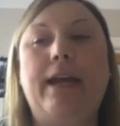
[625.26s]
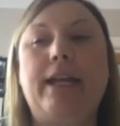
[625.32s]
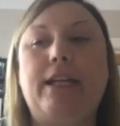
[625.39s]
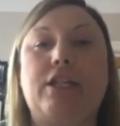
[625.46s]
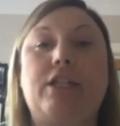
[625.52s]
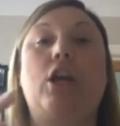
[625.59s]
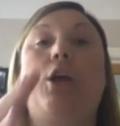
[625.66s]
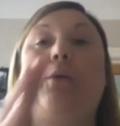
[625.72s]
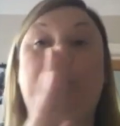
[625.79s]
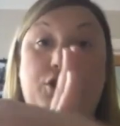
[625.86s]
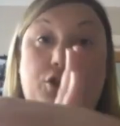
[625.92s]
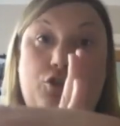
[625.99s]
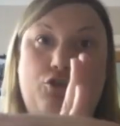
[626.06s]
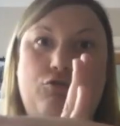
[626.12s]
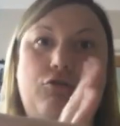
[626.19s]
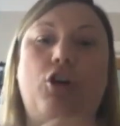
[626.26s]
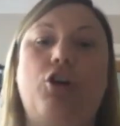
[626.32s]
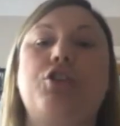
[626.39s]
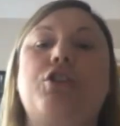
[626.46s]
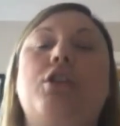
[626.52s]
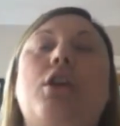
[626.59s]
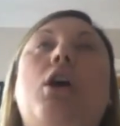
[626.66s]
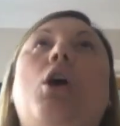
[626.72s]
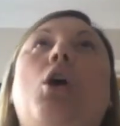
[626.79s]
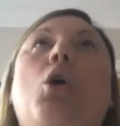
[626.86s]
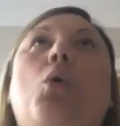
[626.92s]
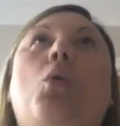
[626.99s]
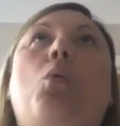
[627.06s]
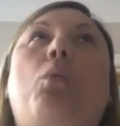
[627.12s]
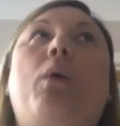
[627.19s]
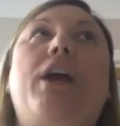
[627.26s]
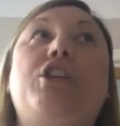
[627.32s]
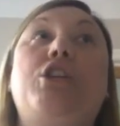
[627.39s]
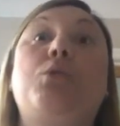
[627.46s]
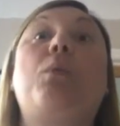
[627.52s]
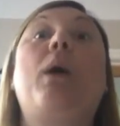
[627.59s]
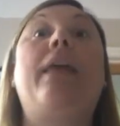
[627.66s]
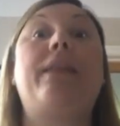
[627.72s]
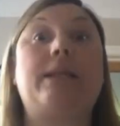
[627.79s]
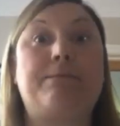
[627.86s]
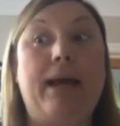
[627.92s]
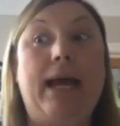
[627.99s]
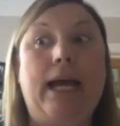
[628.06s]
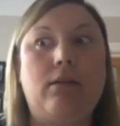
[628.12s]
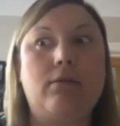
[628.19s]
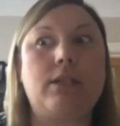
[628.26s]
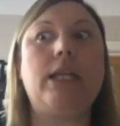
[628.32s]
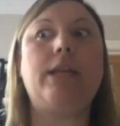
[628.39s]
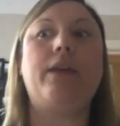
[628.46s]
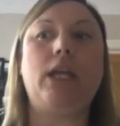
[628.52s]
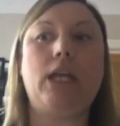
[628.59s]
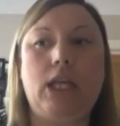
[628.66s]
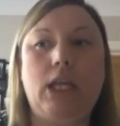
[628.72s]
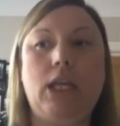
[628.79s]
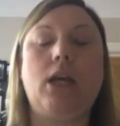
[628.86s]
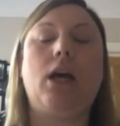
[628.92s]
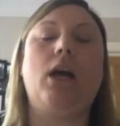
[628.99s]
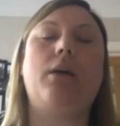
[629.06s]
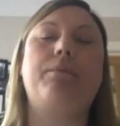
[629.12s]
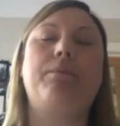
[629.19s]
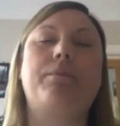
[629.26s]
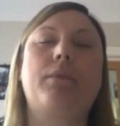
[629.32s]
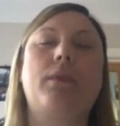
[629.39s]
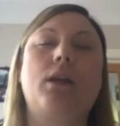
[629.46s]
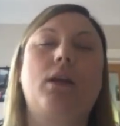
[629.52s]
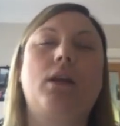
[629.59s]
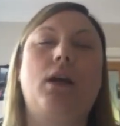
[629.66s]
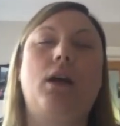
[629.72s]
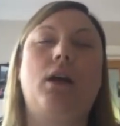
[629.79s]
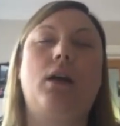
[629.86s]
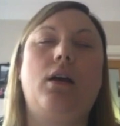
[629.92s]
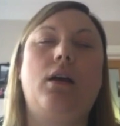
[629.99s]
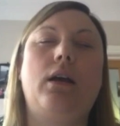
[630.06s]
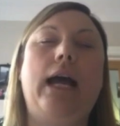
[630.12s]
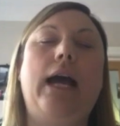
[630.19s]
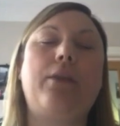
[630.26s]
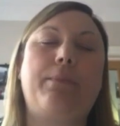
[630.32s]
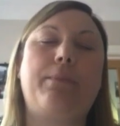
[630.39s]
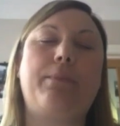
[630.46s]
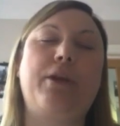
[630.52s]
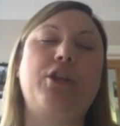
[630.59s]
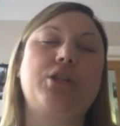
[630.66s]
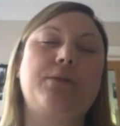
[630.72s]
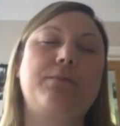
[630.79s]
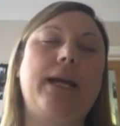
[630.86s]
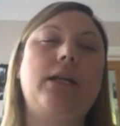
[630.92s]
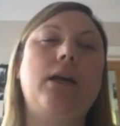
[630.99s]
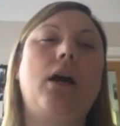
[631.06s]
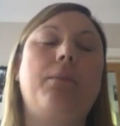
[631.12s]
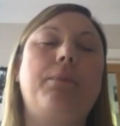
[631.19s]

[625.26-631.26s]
scope, which is the cross, which is where this PAL TV, how the picture's made up,